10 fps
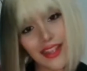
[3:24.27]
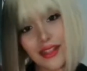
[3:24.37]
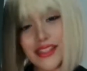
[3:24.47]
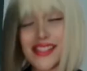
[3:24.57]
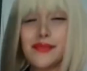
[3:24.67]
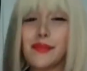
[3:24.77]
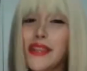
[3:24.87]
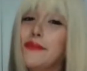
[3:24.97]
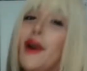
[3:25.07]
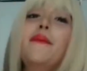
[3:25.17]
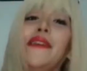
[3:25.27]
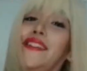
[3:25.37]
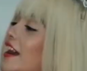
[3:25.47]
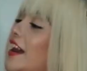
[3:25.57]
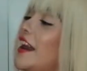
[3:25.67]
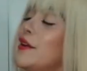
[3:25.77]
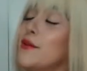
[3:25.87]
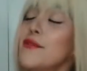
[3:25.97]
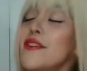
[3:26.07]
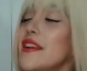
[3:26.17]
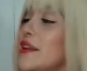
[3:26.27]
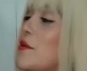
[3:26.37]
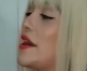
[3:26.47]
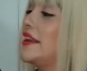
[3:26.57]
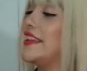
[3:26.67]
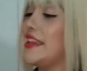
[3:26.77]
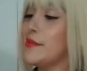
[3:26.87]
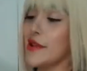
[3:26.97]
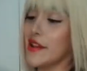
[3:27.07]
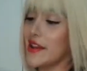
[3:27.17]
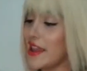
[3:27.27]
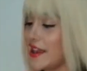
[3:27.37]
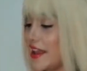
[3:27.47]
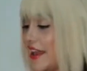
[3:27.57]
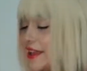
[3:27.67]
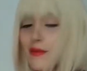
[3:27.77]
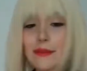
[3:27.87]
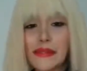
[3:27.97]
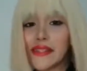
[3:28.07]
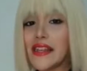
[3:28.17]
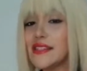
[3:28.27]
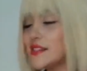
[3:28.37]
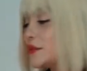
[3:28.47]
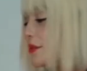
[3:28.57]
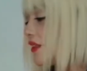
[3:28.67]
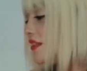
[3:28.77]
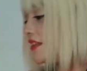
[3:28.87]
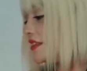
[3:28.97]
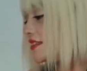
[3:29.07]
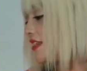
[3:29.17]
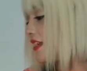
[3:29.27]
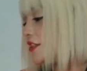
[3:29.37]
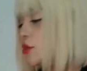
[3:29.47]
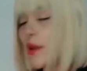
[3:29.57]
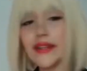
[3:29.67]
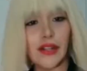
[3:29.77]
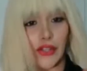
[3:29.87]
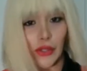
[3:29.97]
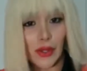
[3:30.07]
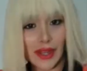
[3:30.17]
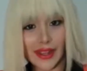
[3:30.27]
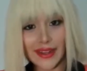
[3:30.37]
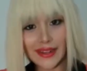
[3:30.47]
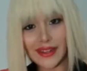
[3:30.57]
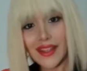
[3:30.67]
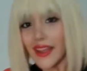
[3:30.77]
This is a big moment. I really want to keep her, and I am obsessed with this 22 line.